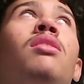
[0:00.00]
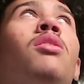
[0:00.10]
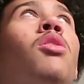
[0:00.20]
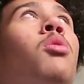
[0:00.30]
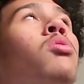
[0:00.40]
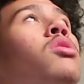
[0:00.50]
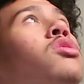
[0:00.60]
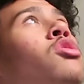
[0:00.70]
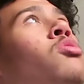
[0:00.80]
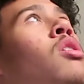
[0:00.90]
know I work
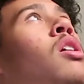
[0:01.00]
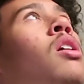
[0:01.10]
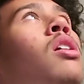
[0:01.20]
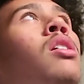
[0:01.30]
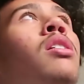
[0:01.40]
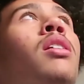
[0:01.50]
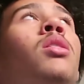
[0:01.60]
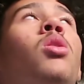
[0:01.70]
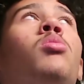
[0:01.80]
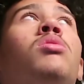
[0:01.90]
so hard, and I
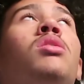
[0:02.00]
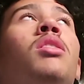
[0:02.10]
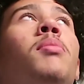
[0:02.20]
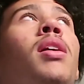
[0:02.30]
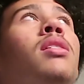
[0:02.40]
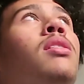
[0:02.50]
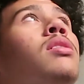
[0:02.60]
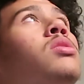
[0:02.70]
know I'm really gonna make it